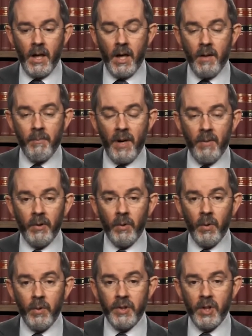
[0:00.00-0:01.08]
Uh, but we'll
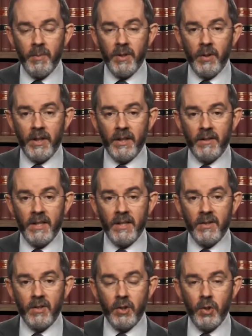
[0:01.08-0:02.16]
also be looking at the
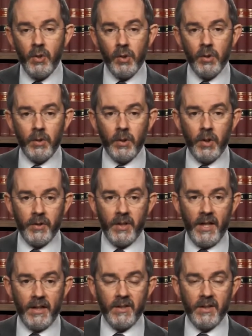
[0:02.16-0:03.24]
institutional
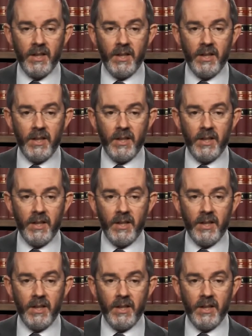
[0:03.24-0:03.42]
context